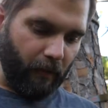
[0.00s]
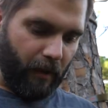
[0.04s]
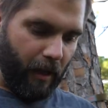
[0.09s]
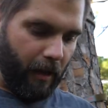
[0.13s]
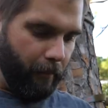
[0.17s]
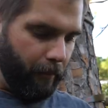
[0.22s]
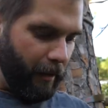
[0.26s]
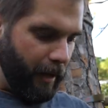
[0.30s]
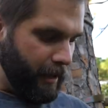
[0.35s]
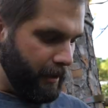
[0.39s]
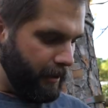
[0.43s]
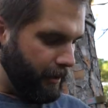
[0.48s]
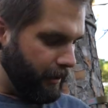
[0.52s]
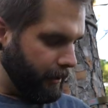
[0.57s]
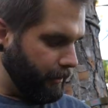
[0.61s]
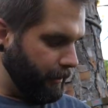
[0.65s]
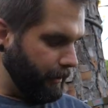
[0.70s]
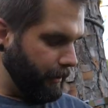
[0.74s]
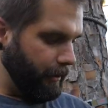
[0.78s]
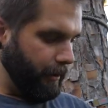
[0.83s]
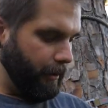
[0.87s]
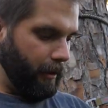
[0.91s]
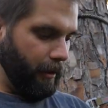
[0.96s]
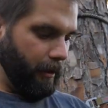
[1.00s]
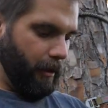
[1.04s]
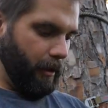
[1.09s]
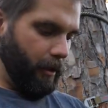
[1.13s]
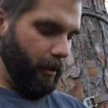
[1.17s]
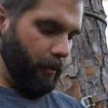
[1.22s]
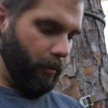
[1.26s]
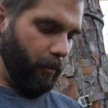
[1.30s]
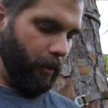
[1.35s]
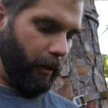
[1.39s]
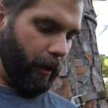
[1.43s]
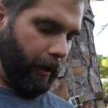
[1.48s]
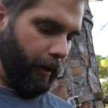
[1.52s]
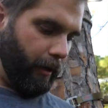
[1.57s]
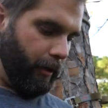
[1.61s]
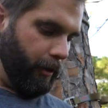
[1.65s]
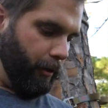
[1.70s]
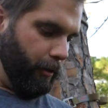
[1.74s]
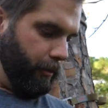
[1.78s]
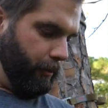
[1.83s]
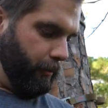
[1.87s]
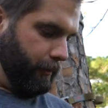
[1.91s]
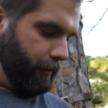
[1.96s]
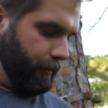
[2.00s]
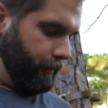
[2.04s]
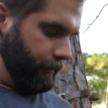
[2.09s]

And basically what I do